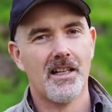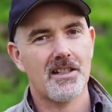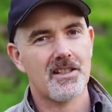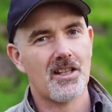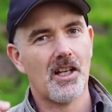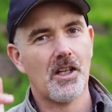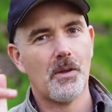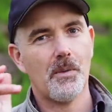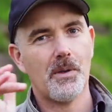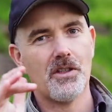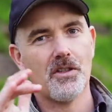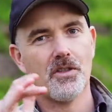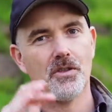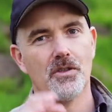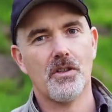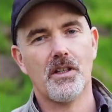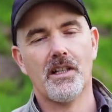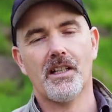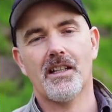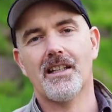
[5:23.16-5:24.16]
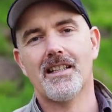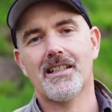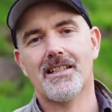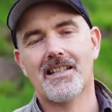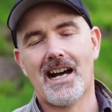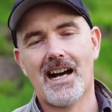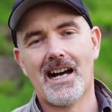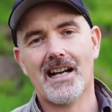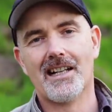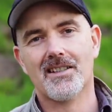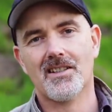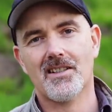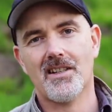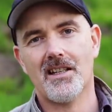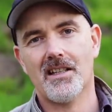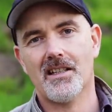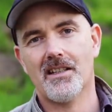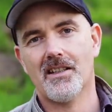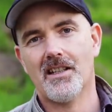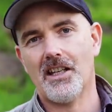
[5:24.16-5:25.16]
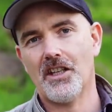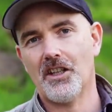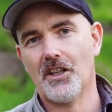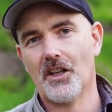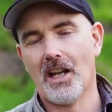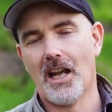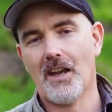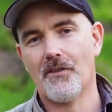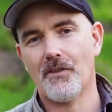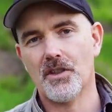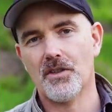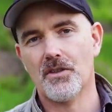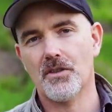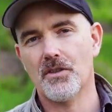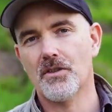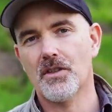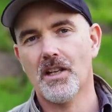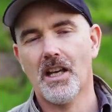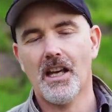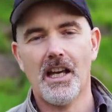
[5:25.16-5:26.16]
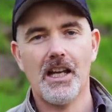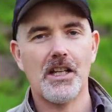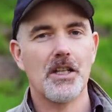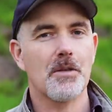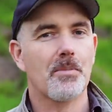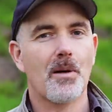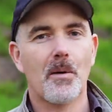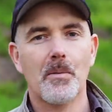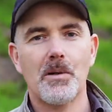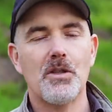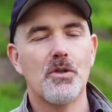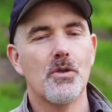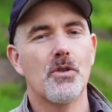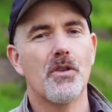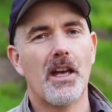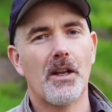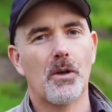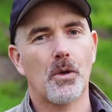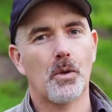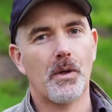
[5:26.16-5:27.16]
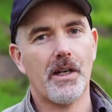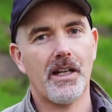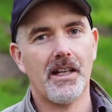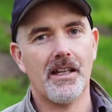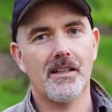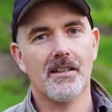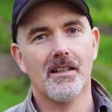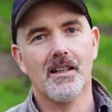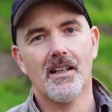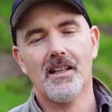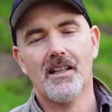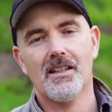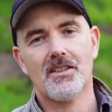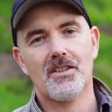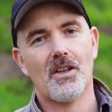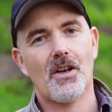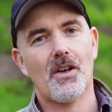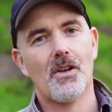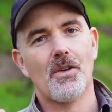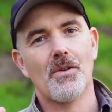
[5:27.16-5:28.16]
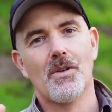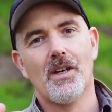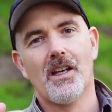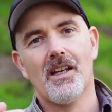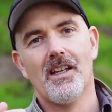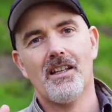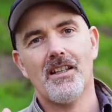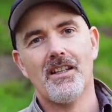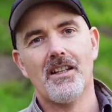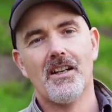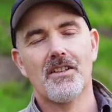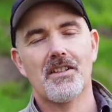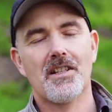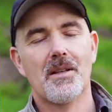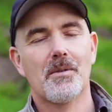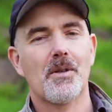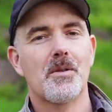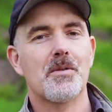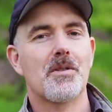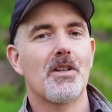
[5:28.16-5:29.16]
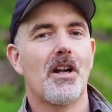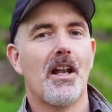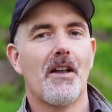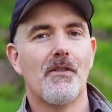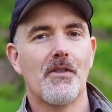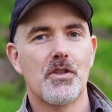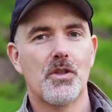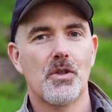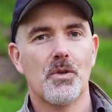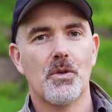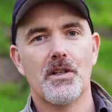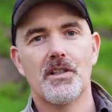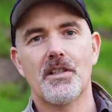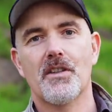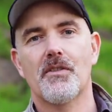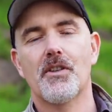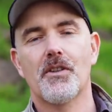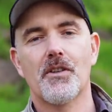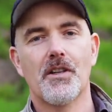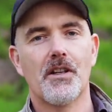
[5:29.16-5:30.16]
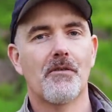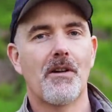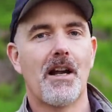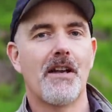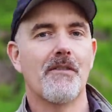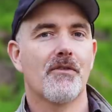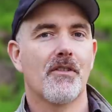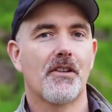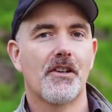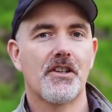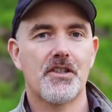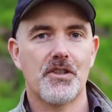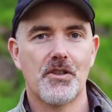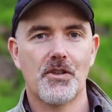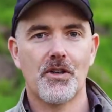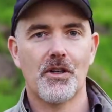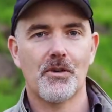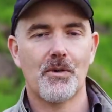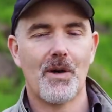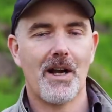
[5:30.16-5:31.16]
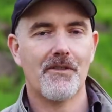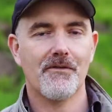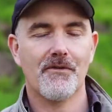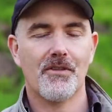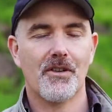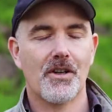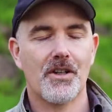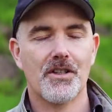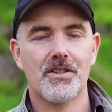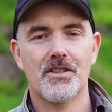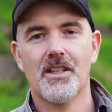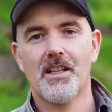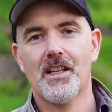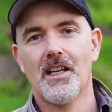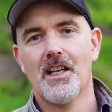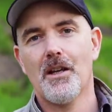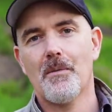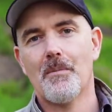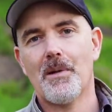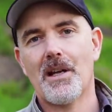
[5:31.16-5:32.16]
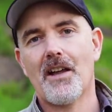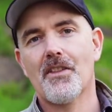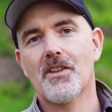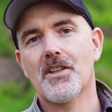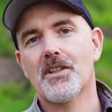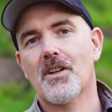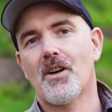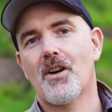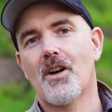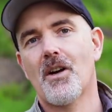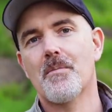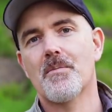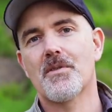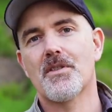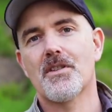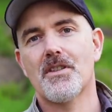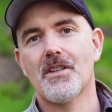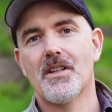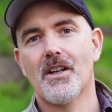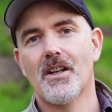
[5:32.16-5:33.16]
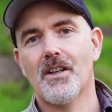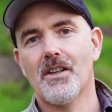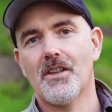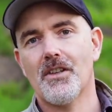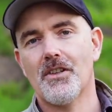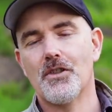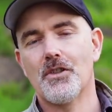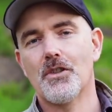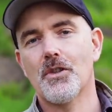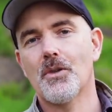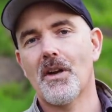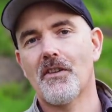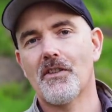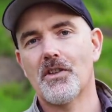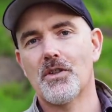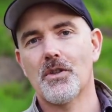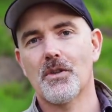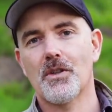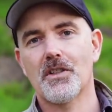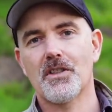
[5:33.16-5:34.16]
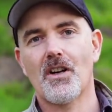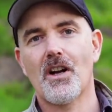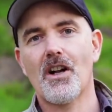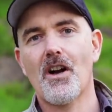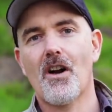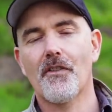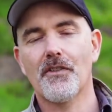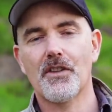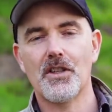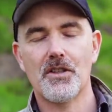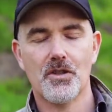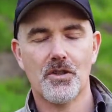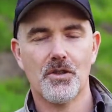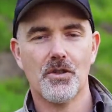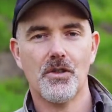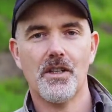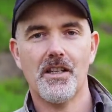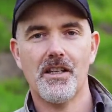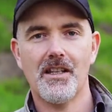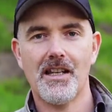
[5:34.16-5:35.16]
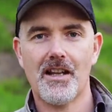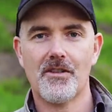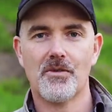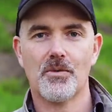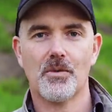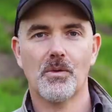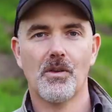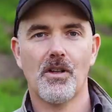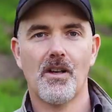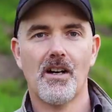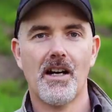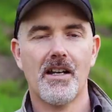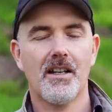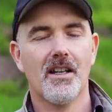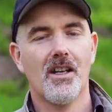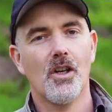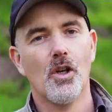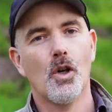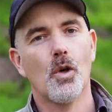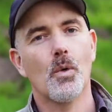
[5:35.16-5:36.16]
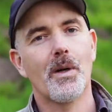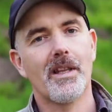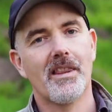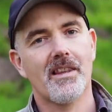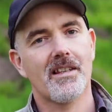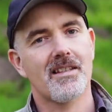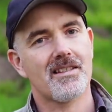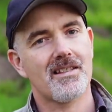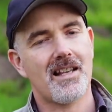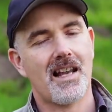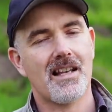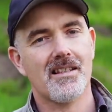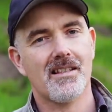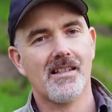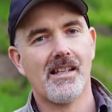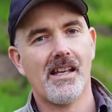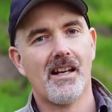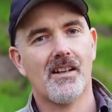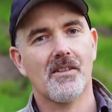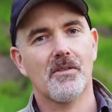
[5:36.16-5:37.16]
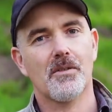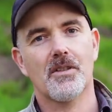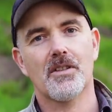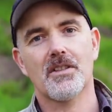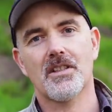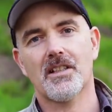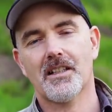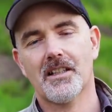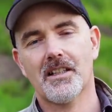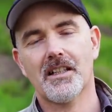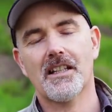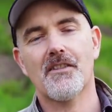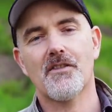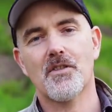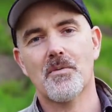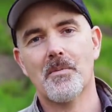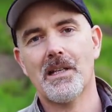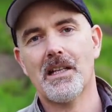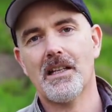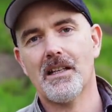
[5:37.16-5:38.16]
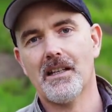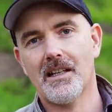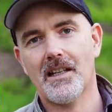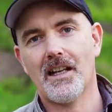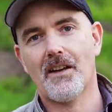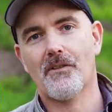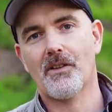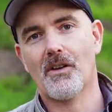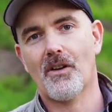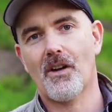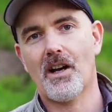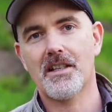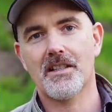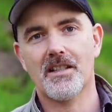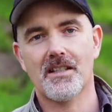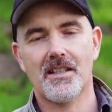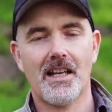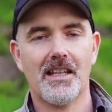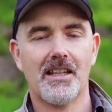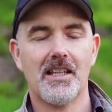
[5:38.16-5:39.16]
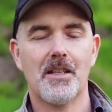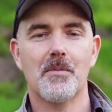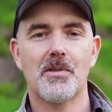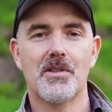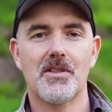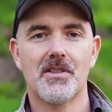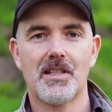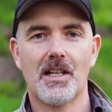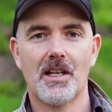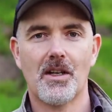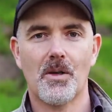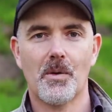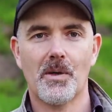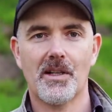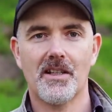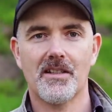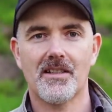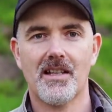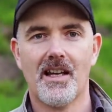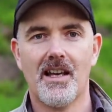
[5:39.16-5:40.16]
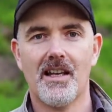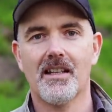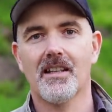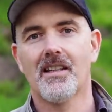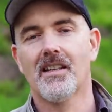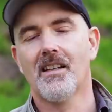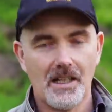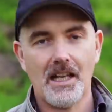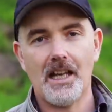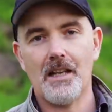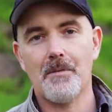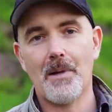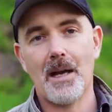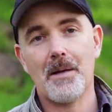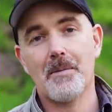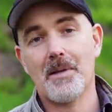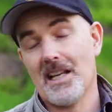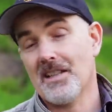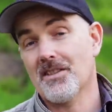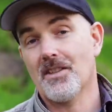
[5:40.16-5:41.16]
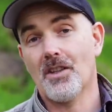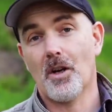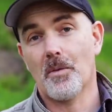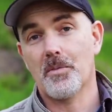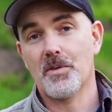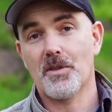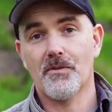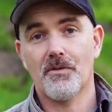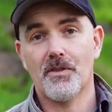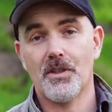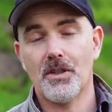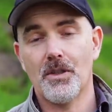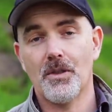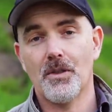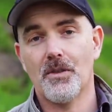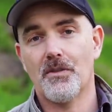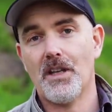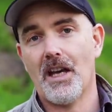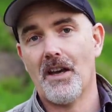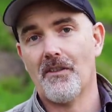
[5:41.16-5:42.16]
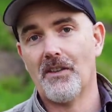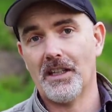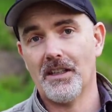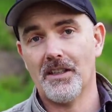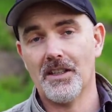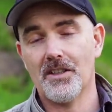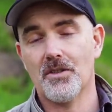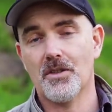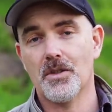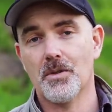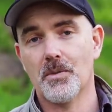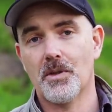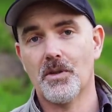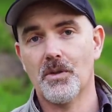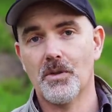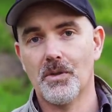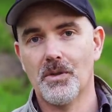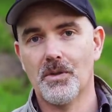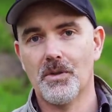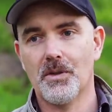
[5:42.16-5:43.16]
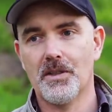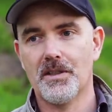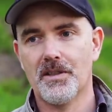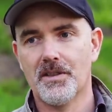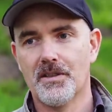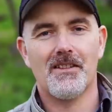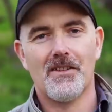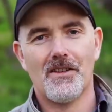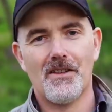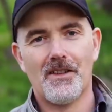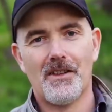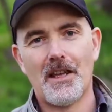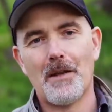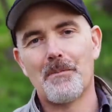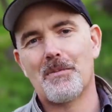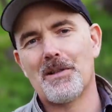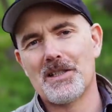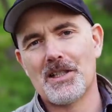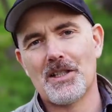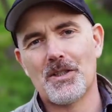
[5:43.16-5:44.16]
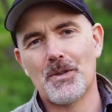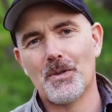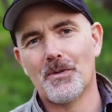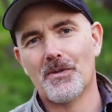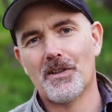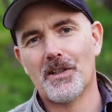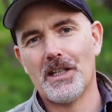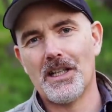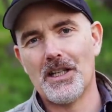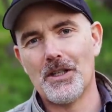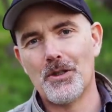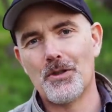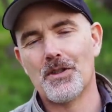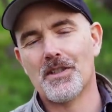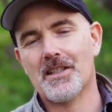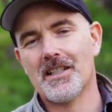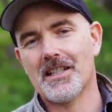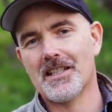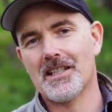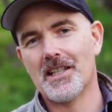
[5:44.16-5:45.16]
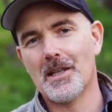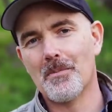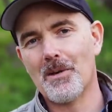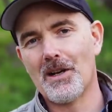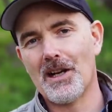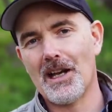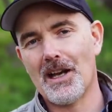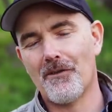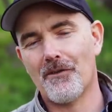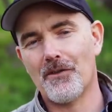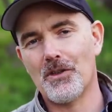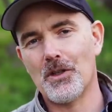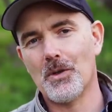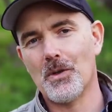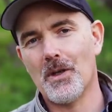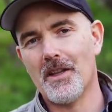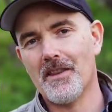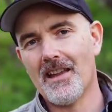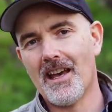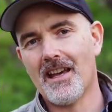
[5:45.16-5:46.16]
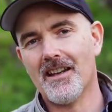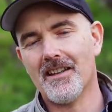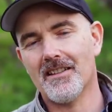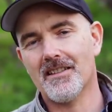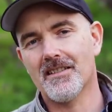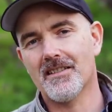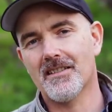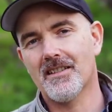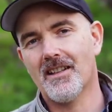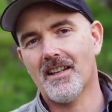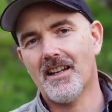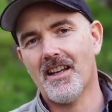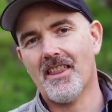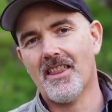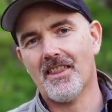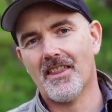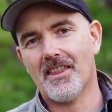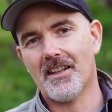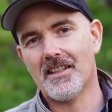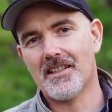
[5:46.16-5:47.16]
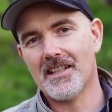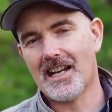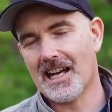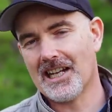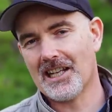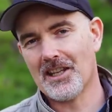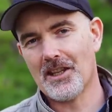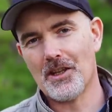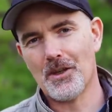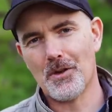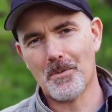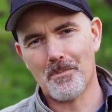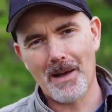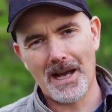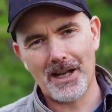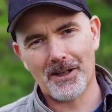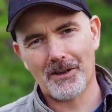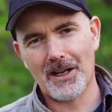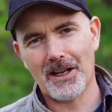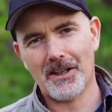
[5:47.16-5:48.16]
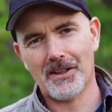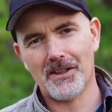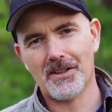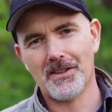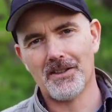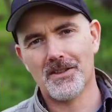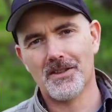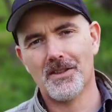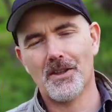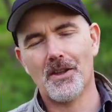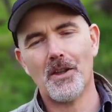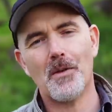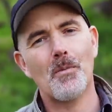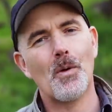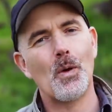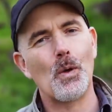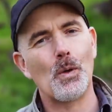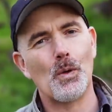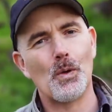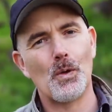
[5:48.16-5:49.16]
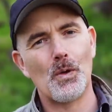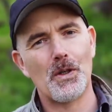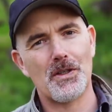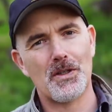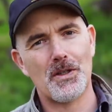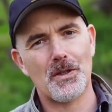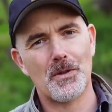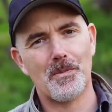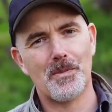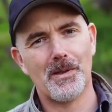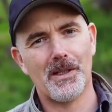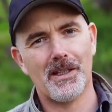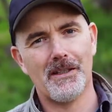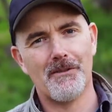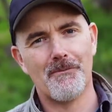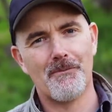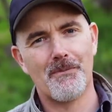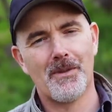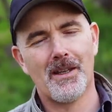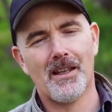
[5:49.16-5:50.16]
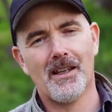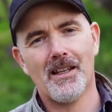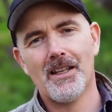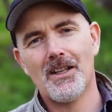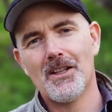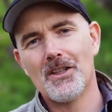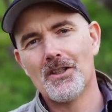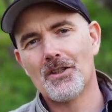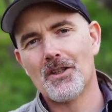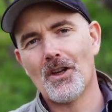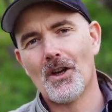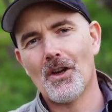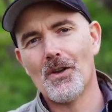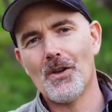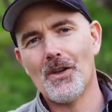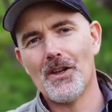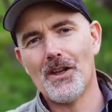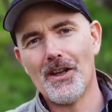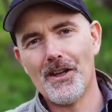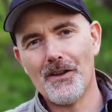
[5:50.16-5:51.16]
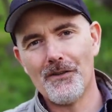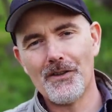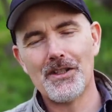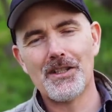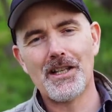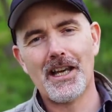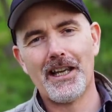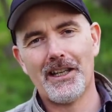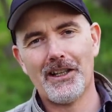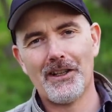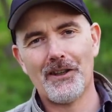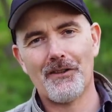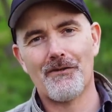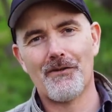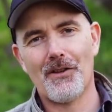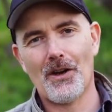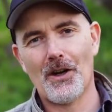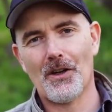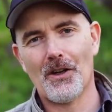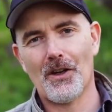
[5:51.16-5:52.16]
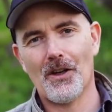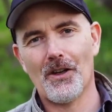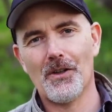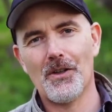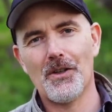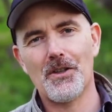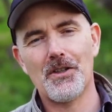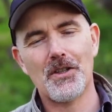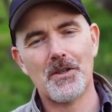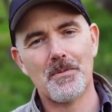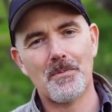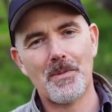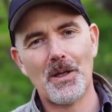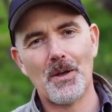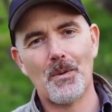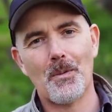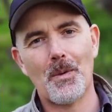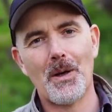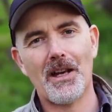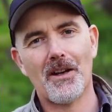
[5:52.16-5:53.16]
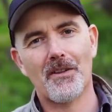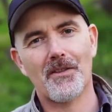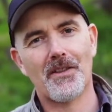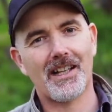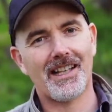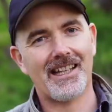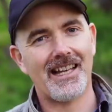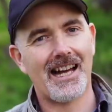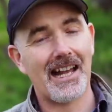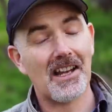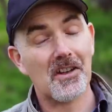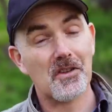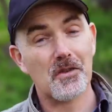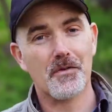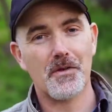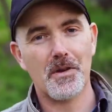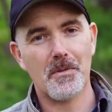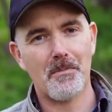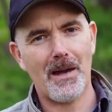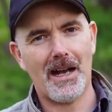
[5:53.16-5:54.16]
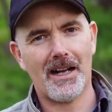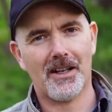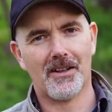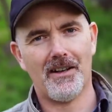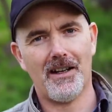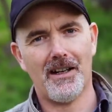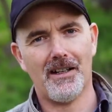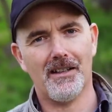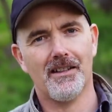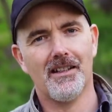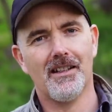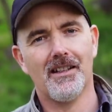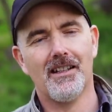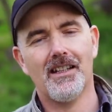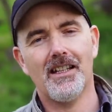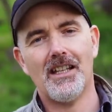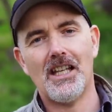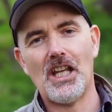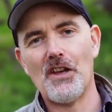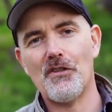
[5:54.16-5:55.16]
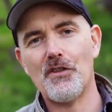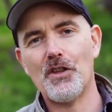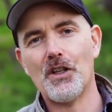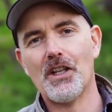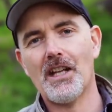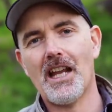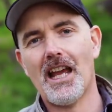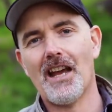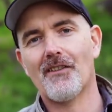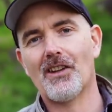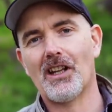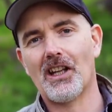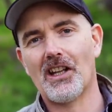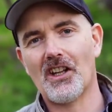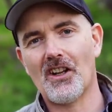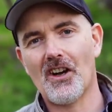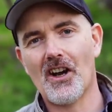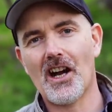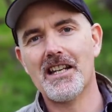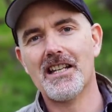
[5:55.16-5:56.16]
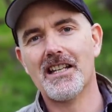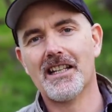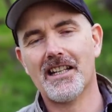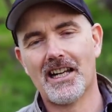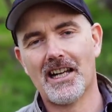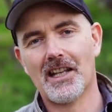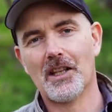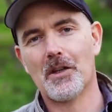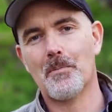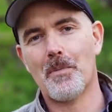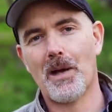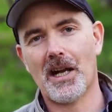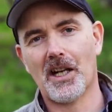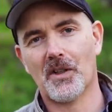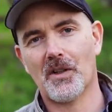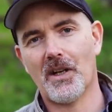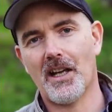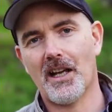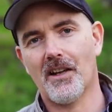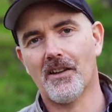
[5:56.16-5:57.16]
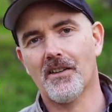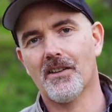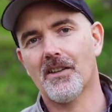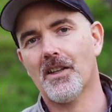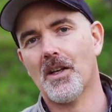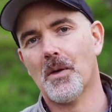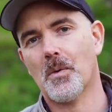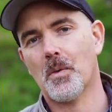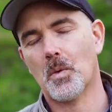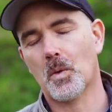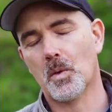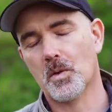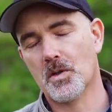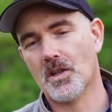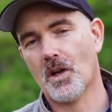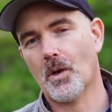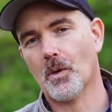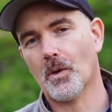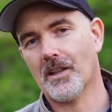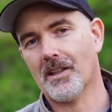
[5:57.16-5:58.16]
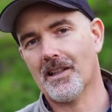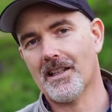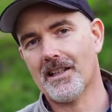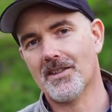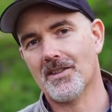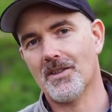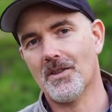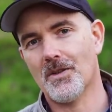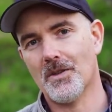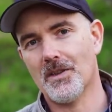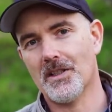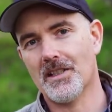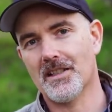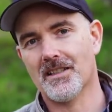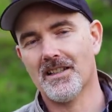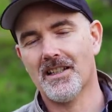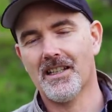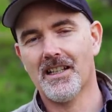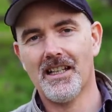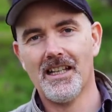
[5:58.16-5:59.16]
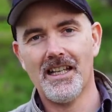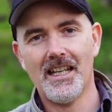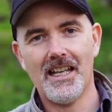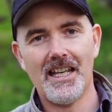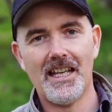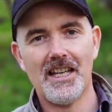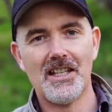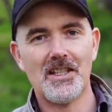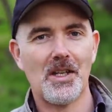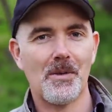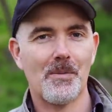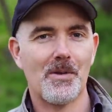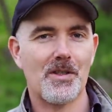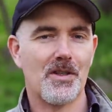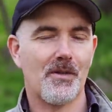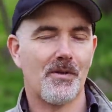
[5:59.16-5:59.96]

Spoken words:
It's only when you're shooting in a dark scene that you're going to have issues, and you probably knew that already. So, you know, sometimes you don't have a choice. If you're in a rainforest, you're in a rainforest. But other times, you know, you do have a choice. I often shoot in natural light or when the sun's out because it gives me enough light to take the images that I want to take. And maybe that's an option for you if you're having issues with your noise. That brings us to a very interesting tip I have for you, and that is the darker that your background is, the more noise there'll be. So if you're taking a photo, just be aware of the color of your background. If you can have a lighter colored background, it will result in less noise. Here's an image